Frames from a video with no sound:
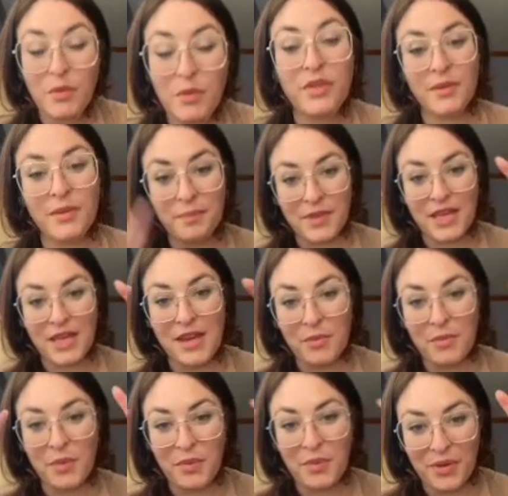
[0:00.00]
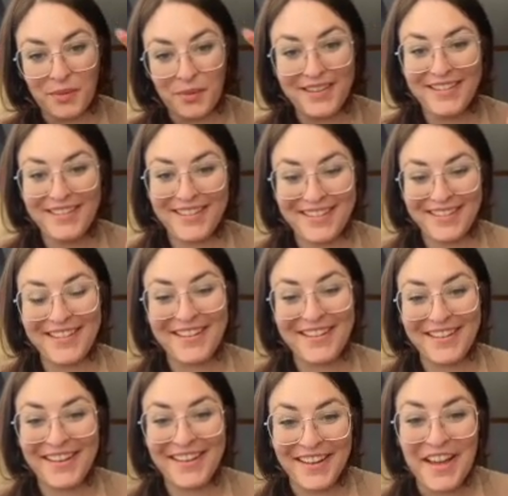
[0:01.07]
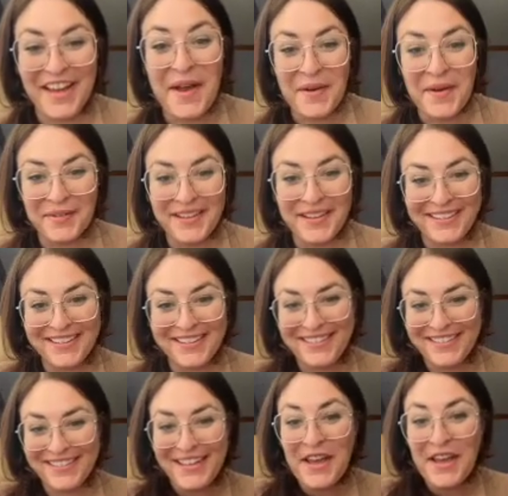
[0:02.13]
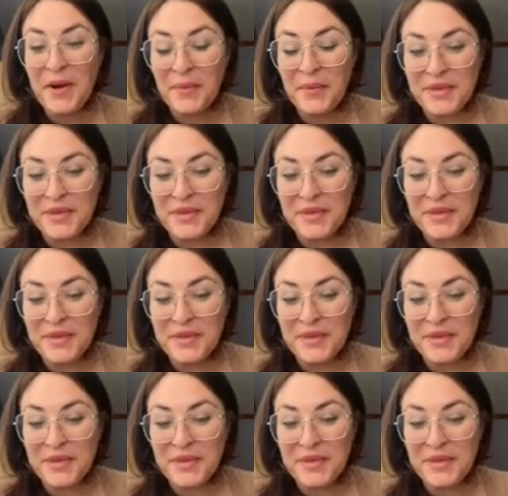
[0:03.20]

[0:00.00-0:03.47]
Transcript: wasn't real. Right. I think it